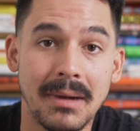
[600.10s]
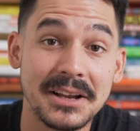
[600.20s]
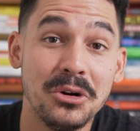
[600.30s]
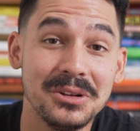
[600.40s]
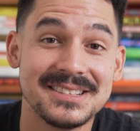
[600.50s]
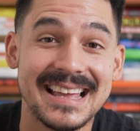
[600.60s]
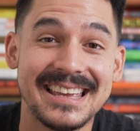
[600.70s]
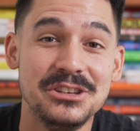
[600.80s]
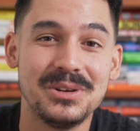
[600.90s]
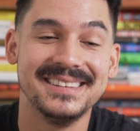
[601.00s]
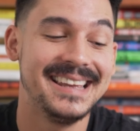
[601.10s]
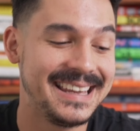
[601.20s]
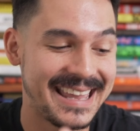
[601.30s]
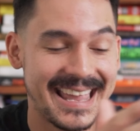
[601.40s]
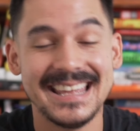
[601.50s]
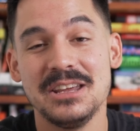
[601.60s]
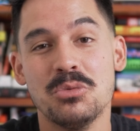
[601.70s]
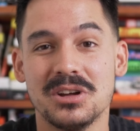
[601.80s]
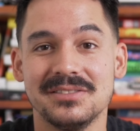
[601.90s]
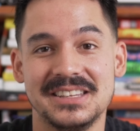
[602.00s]
My goal is that you can take any
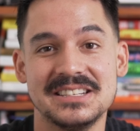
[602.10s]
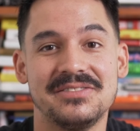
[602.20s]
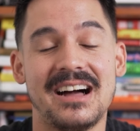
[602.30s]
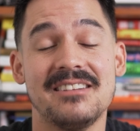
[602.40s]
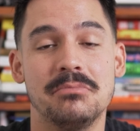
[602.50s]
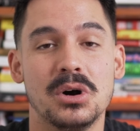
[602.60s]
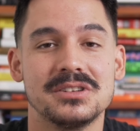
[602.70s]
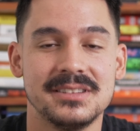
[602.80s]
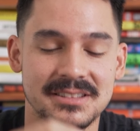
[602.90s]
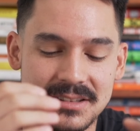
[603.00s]
one of these 5 books and